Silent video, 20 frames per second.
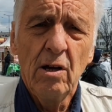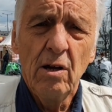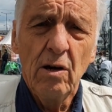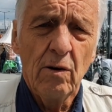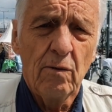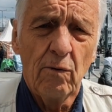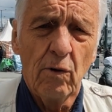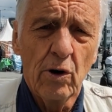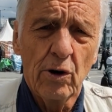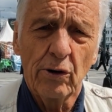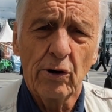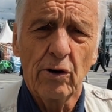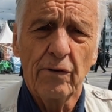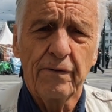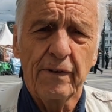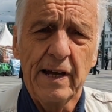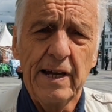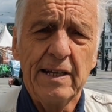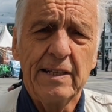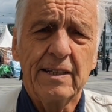war of
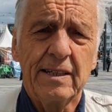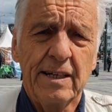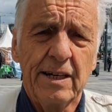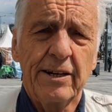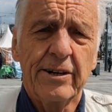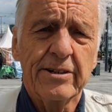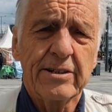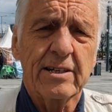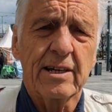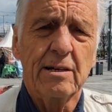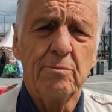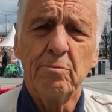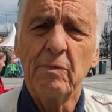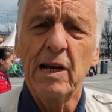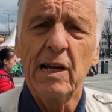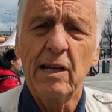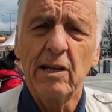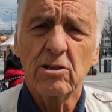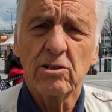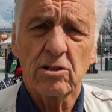8 years, and
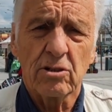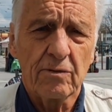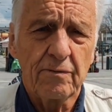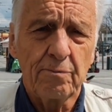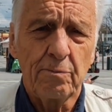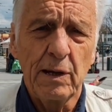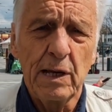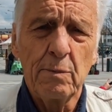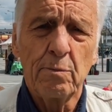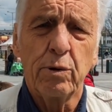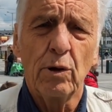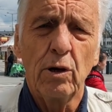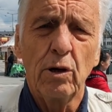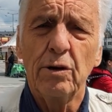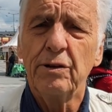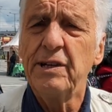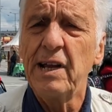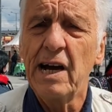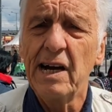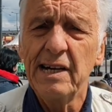millions of people
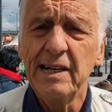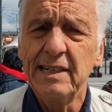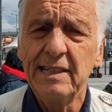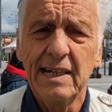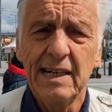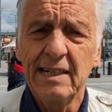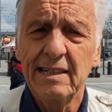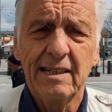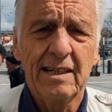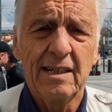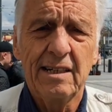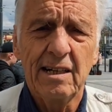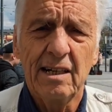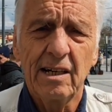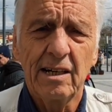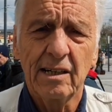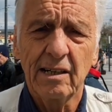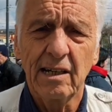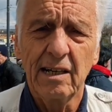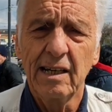died, and
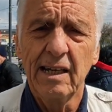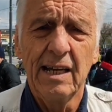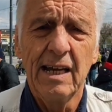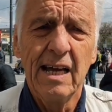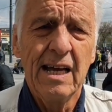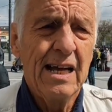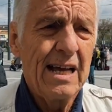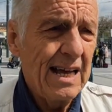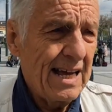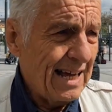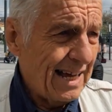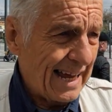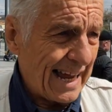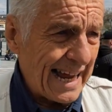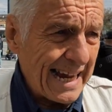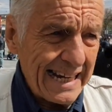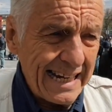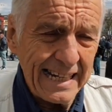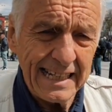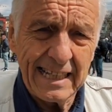hardly
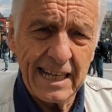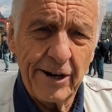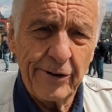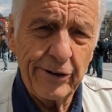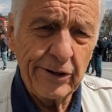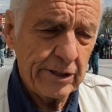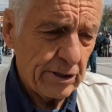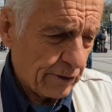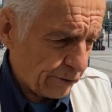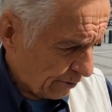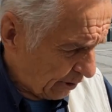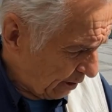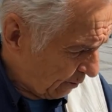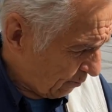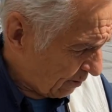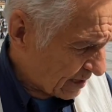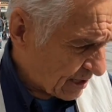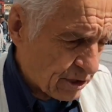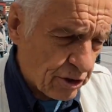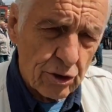any territory
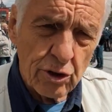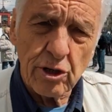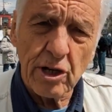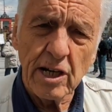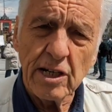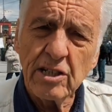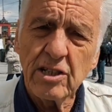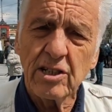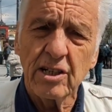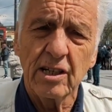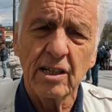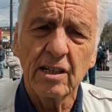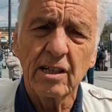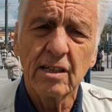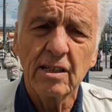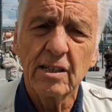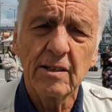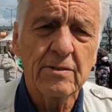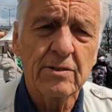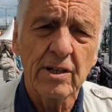was changing
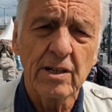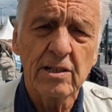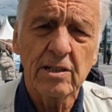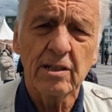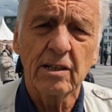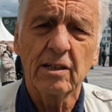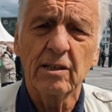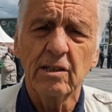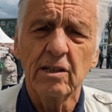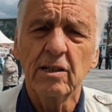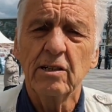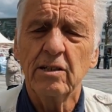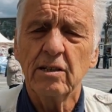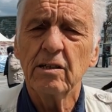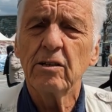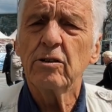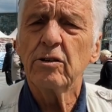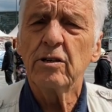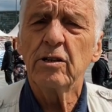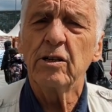
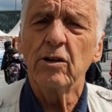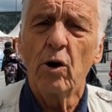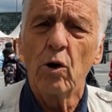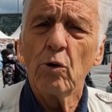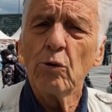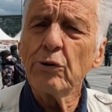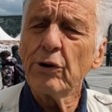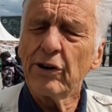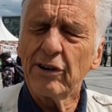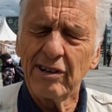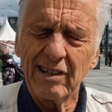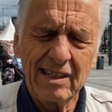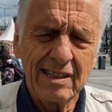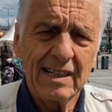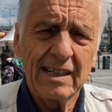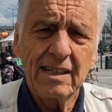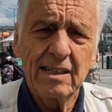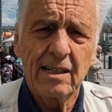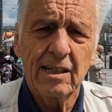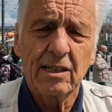the owner. And
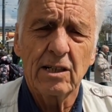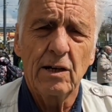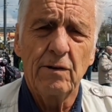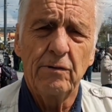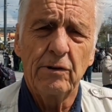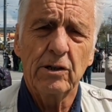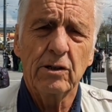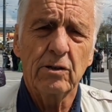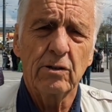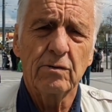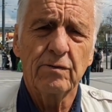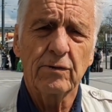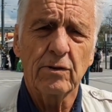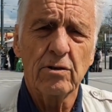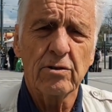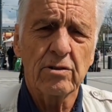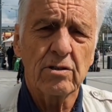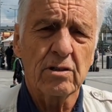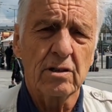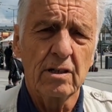then I covered, of
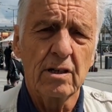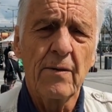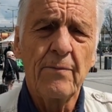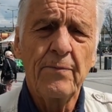course, the